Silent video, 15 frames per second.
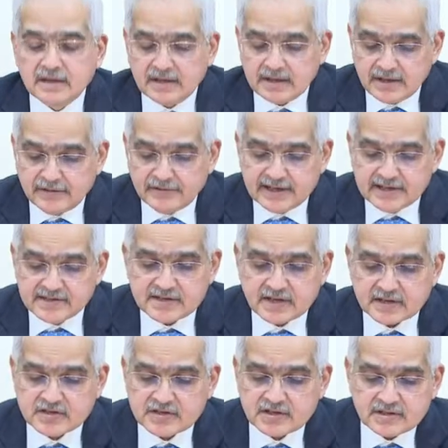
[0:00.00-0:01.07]
Even in
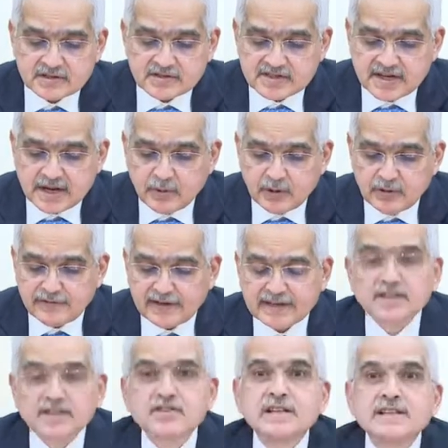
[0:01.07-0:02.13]
such stable
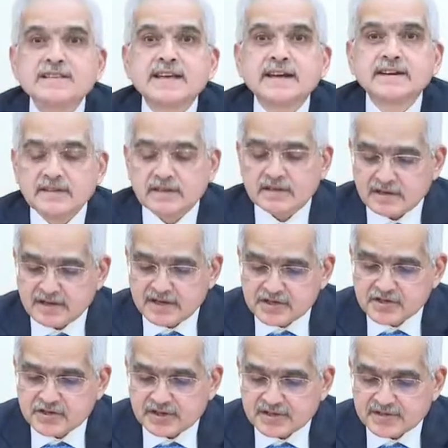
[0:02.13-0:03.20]
financial sector
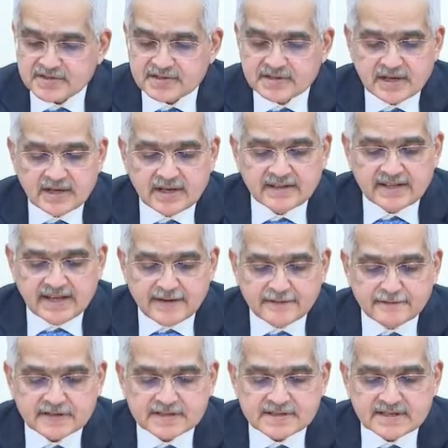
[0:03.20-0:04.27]
conditions, the
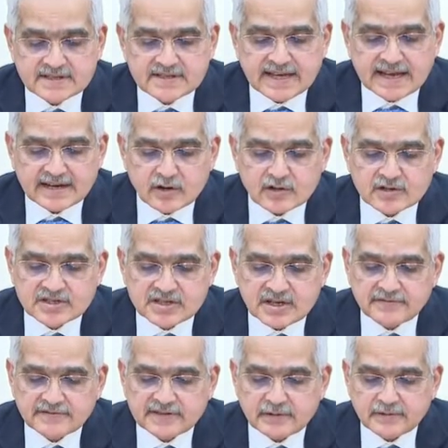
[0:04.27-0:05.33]
emphasis cannot shift
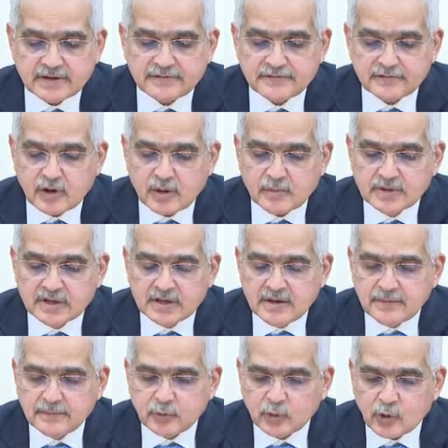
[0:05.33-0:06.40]
away from
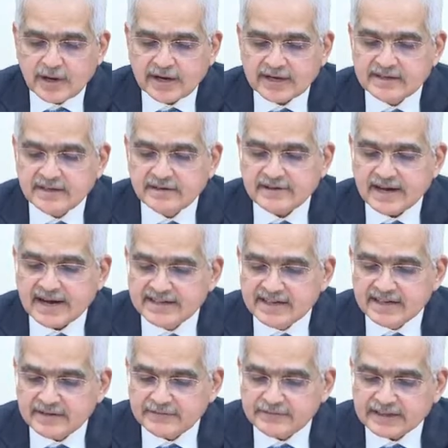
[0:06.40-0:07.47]
proactive
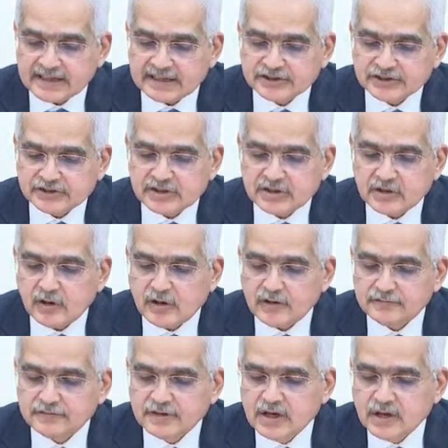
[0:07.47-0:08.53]
identification of
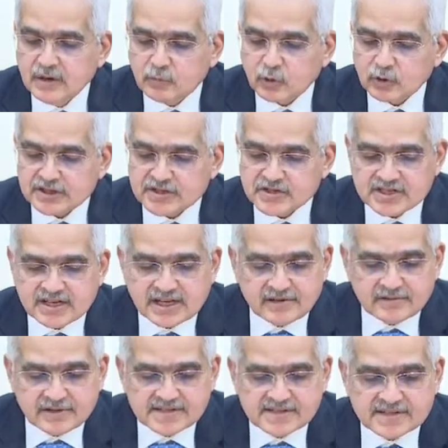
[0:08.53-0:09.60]
potential
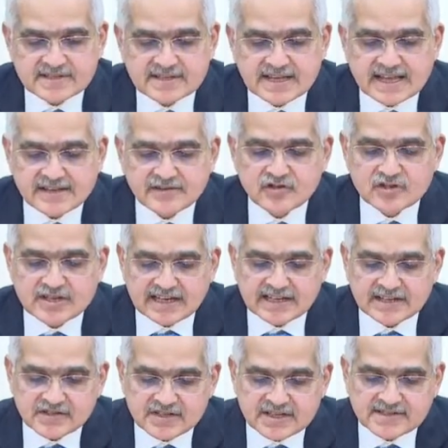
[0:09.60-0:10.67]
risks and
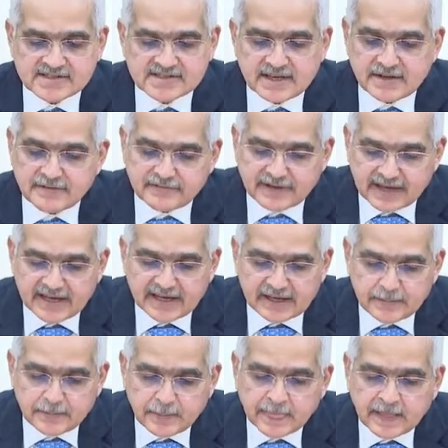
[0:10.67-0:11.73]
challenges, if any.
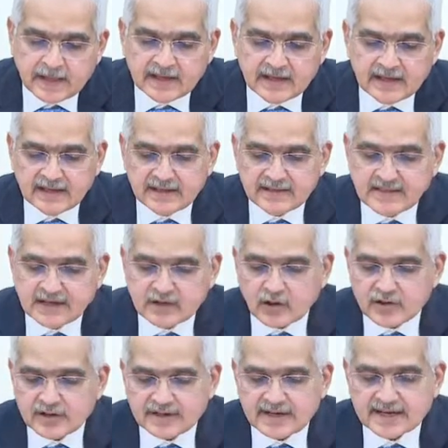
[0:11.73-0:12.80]
In this
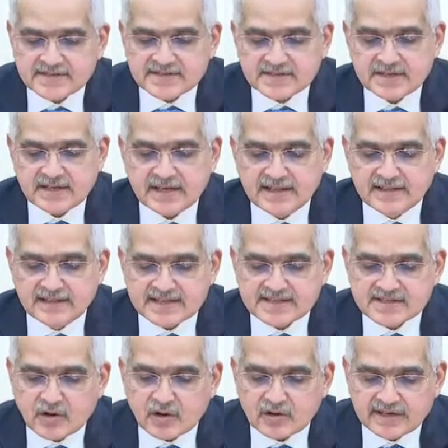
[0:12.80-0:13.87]

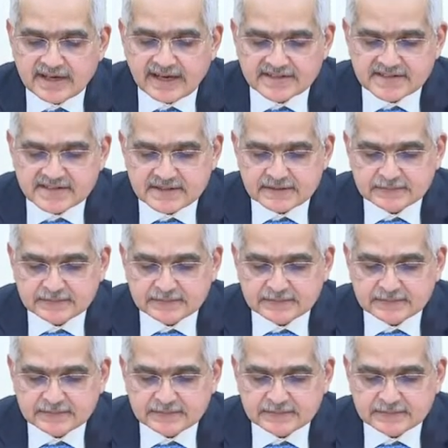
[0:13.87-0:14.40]
context,